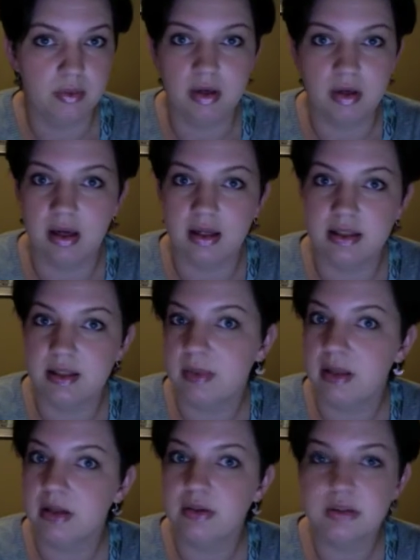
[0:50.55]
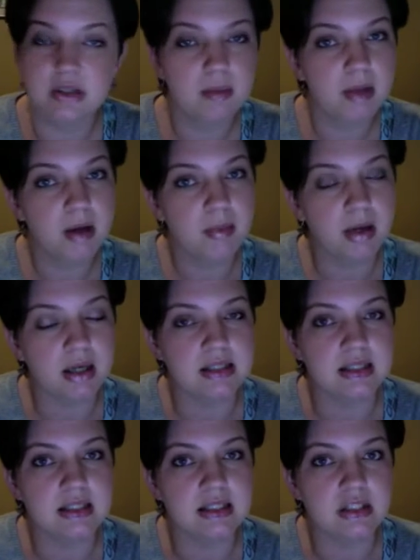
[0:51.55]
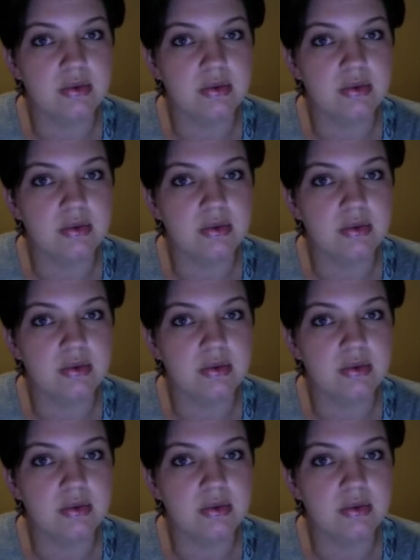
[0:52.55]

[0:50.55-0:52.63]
We're not accepting those in our mailboxes.